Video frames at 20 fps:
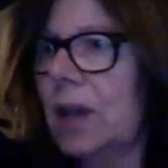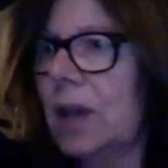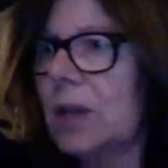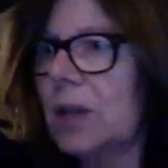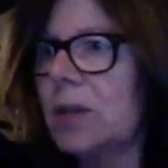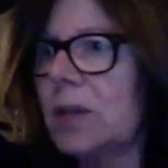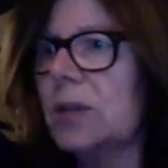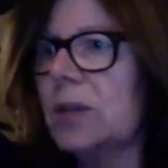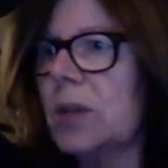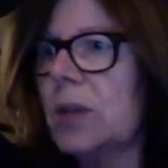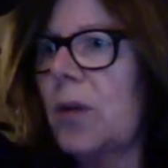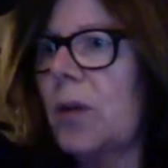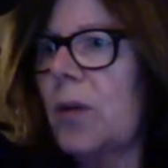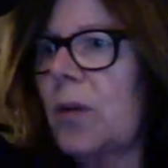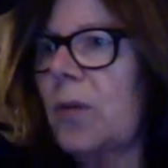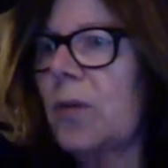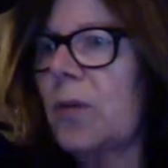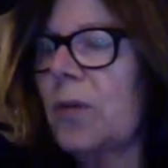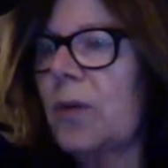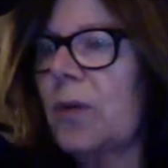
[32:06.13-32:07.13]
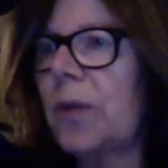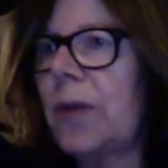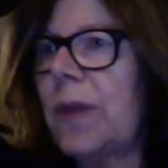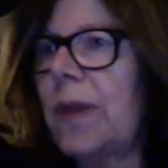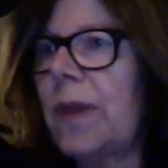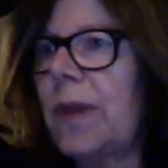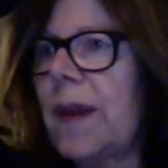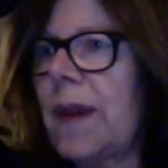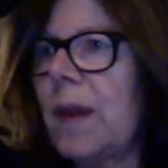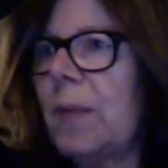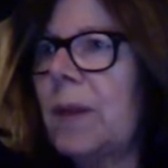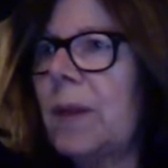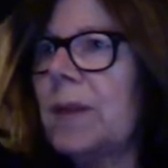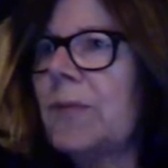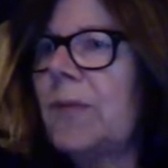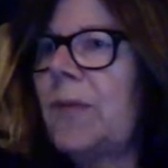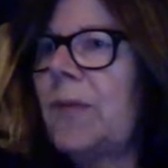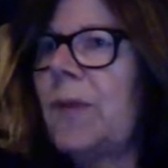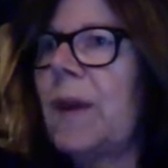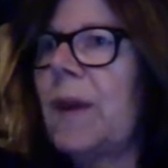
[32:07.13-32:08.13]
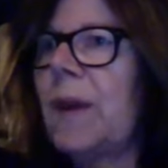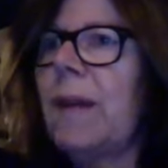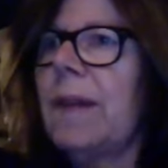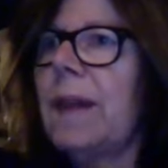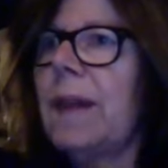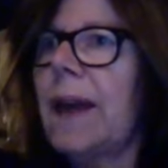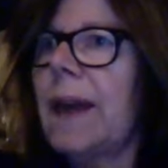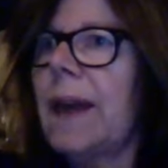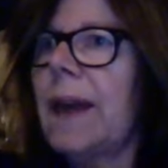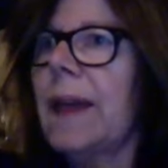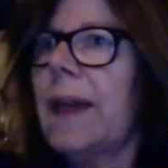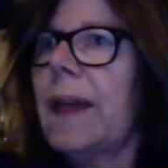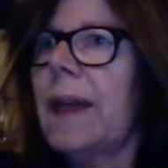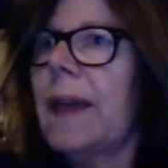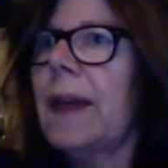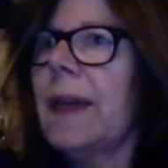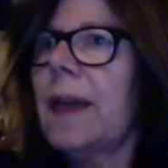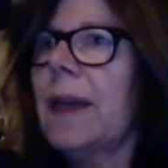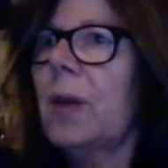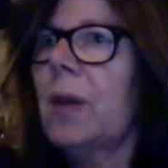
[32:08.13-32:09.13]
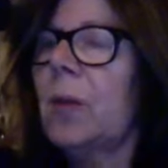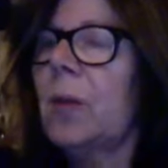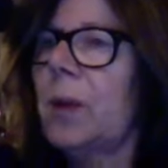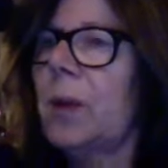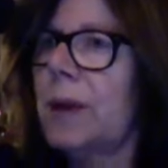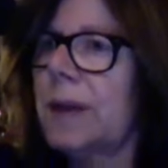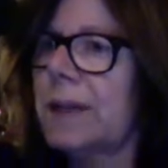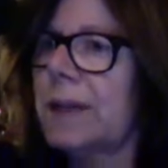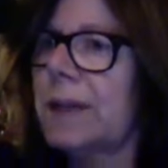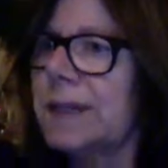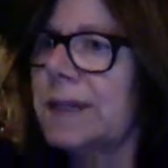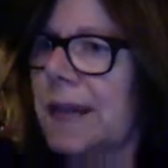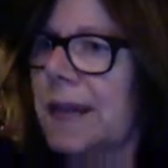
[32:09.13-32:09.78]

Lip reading: So for them, it felt like it was